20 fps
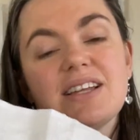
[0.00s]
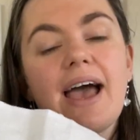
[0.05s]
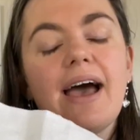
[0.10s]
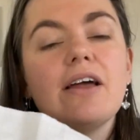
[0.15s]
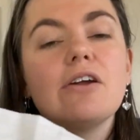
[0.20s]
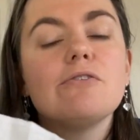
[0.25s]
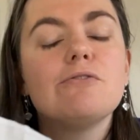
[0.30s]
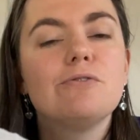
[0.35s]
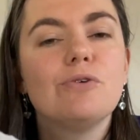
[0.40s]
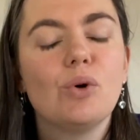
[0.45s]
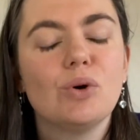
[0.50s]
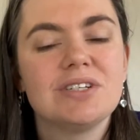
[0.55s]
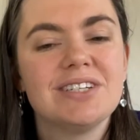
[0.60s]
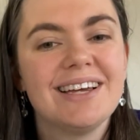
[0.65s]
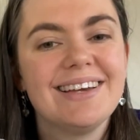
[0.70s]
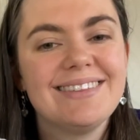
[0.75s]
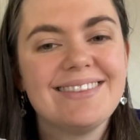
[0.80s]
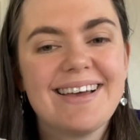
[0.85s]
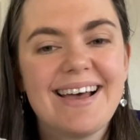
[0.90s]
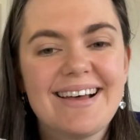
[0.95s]
out of
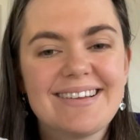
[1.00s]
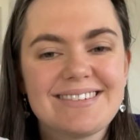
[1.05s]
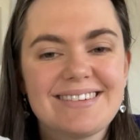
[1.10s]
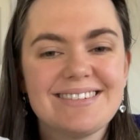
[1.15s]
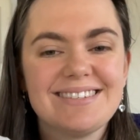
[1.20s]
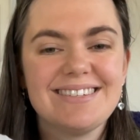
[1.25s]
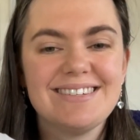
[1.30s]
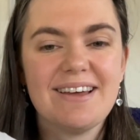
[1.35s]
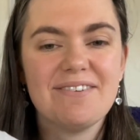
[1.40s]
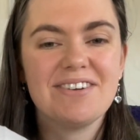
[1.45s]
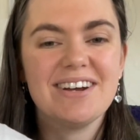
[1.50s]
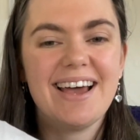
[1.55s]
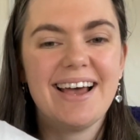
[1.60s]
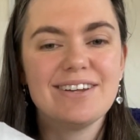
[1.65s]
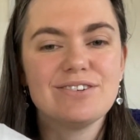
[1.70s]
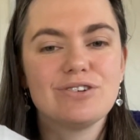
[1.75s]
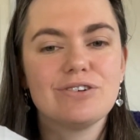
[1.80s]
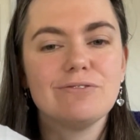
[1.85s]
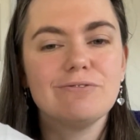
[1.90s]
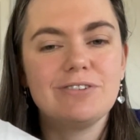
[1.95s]

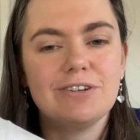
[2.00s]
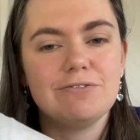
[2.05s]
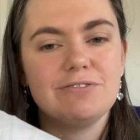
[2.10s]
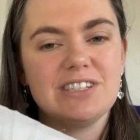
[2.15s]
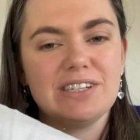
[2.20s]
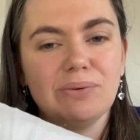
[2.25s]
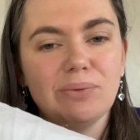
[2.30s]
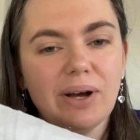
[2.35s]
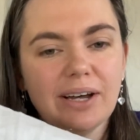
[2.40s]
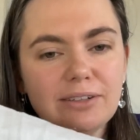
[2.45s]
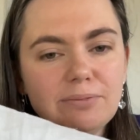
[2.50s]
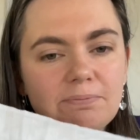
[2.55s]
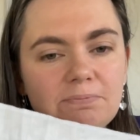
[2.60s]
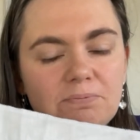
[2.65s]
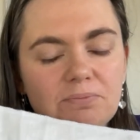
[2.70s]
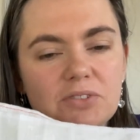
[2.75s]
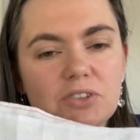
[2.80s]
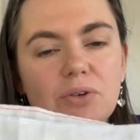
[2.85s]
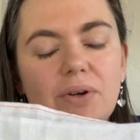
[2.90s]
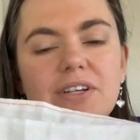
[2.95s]
14,751.
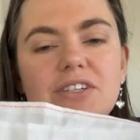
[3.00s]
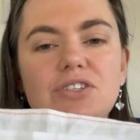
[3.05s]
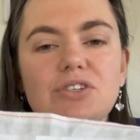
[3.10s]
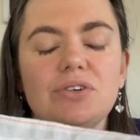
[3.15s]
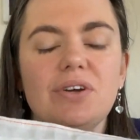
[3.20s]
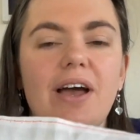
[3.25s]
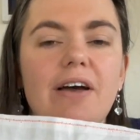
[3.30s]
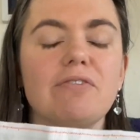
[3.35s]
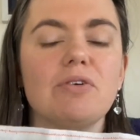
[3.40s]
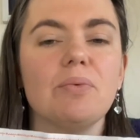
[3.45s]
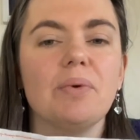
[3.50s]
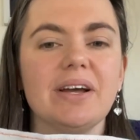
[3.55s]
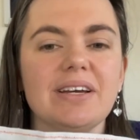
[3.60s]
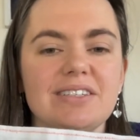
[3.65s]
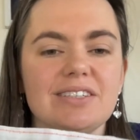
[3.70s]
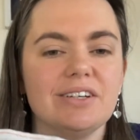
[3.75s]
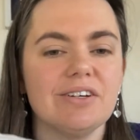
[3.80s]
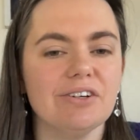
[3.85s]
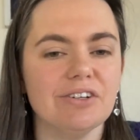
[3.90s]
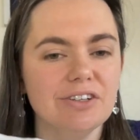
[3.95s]
So I do have a way
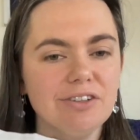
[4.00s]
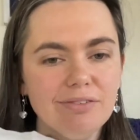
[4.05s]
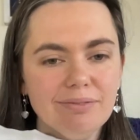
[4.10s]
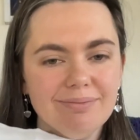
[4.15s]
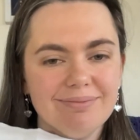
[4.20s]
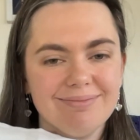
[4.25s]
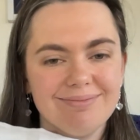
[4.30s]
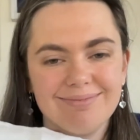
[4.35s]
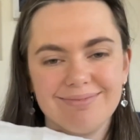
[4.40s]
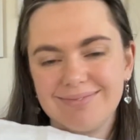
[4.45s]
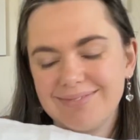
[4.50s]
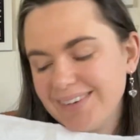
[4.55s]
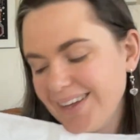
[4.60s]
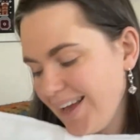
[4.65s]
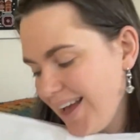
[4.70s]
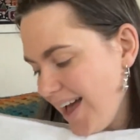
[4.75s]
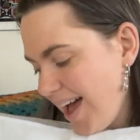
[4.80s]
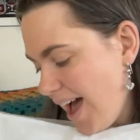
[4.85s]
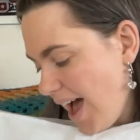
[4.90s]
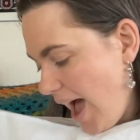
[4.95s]
to go.
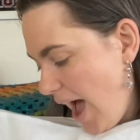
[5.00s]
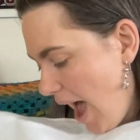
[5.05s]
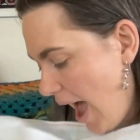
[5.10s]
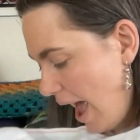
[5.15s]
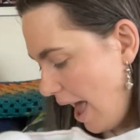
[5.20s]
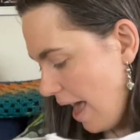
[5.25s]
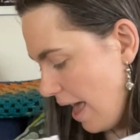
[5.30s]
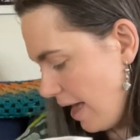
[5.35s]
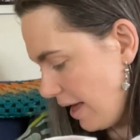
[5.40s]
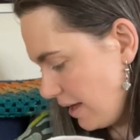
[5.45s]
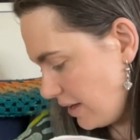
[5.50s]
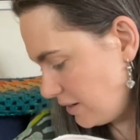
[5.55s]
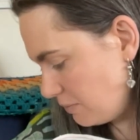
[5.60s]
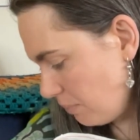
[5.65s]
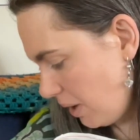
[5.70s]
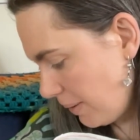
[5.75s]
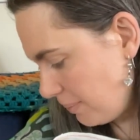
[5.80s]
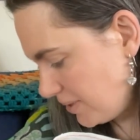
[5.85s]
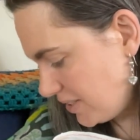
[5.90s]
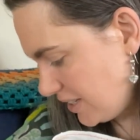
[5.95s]
And
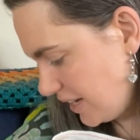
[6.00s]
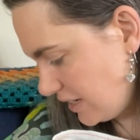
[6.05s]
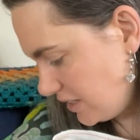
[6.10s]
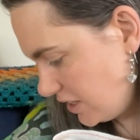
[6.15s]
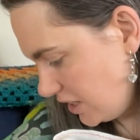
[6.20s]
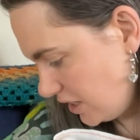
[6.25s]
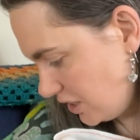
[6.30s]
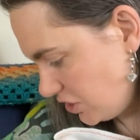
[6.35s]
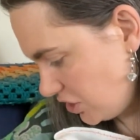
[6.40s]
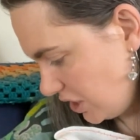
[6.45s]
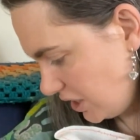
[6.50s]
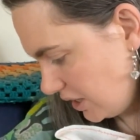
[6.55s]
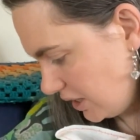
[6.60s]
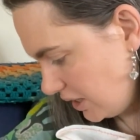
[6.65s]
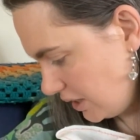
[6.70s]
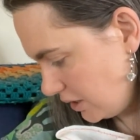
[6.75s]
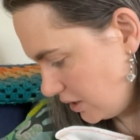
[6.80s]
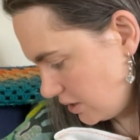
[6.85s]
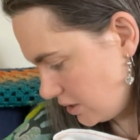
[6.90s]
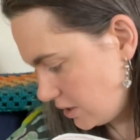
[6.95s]
my percentage
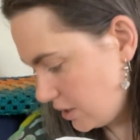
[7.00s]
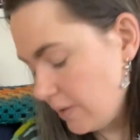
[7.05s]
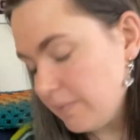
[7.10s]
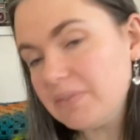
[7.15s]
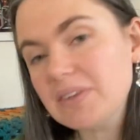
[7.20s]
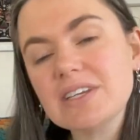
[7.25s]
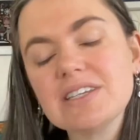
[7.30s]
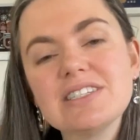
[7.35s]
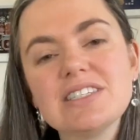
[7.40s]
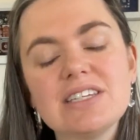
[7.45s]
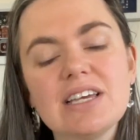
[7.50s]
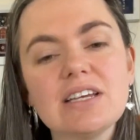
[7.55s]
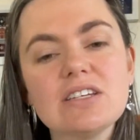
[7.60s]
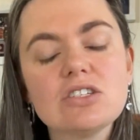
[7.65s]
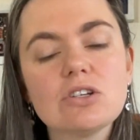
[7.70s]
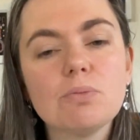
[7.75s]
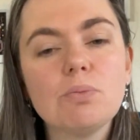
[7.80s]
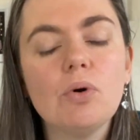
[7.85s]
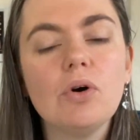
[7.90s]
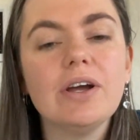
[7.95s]
is
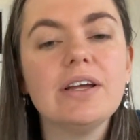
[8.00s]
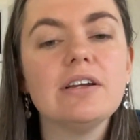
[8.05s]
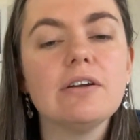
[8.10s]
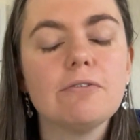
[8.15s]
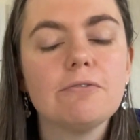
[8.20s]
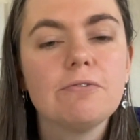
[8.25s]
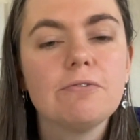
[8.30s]
6.5%.